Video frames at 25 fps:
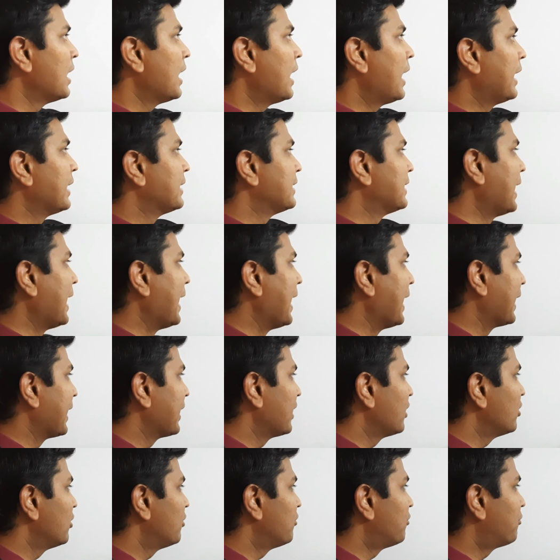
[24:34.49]
and the
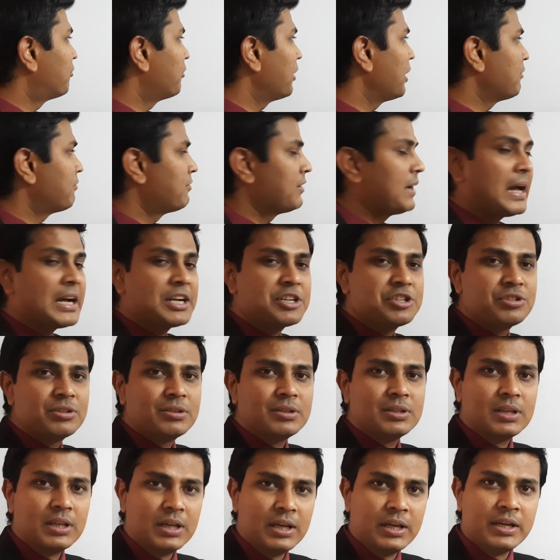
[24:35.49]
angle of
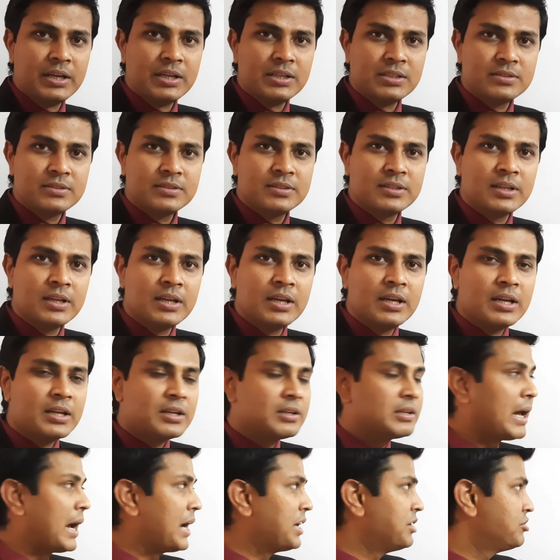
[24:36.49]
refraction is
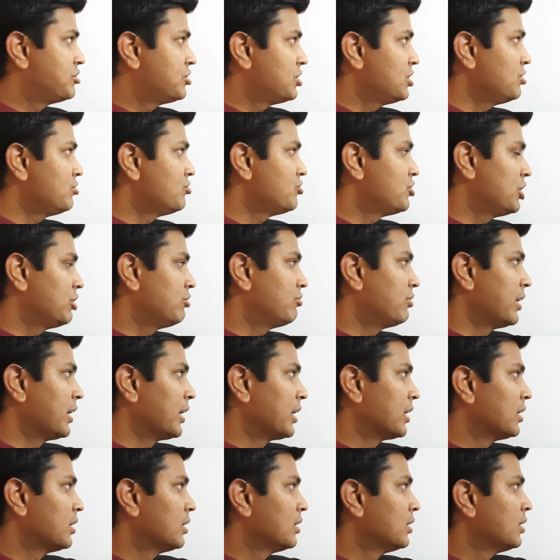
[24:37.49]
19
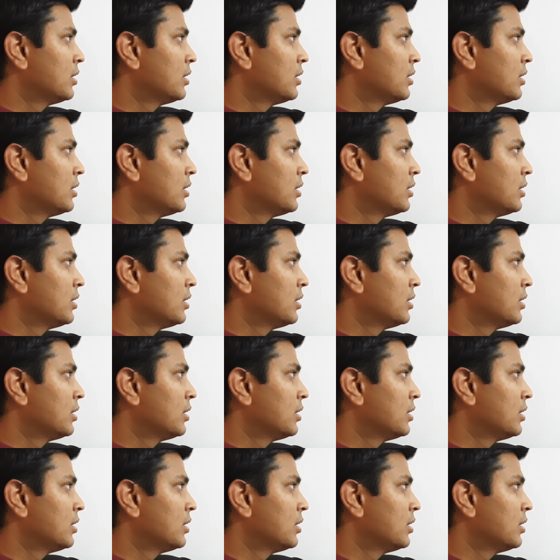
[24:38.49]
degree.